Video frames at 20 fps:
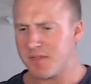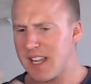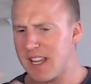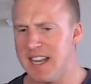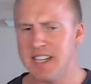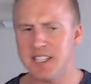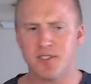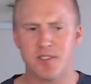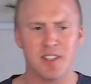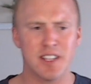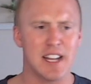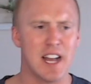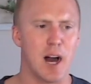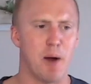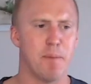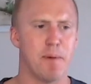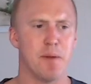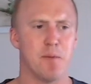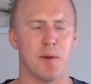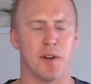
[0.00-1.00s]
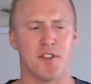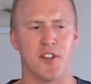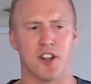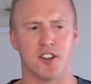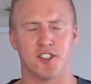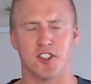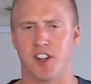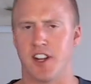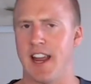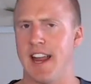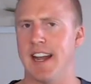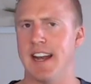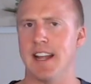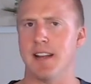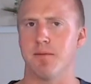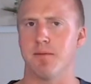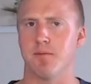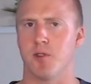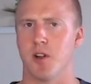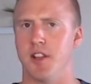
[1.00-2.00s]
And it's really helping with our
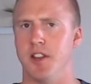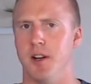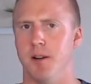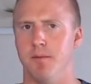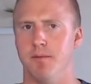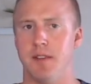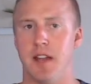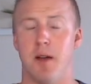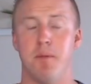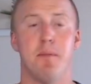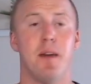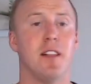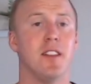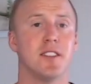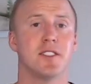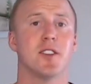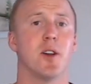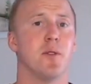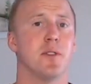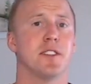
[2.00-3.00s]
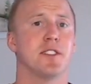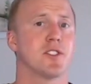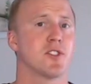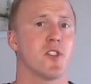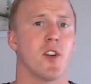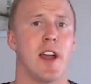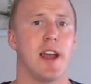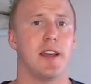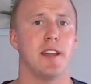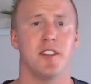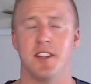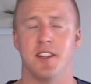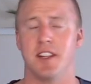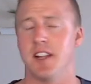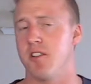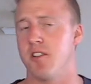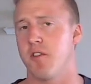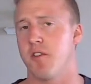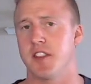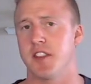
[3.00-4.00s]
circadian rhythm. Now, melatonin's great. You
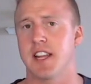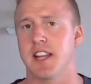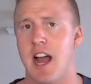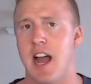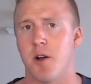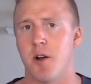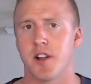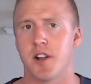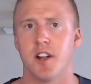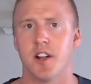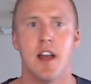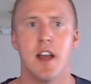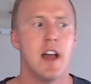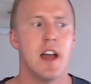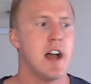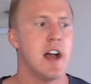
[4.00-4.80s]
get it over the counter.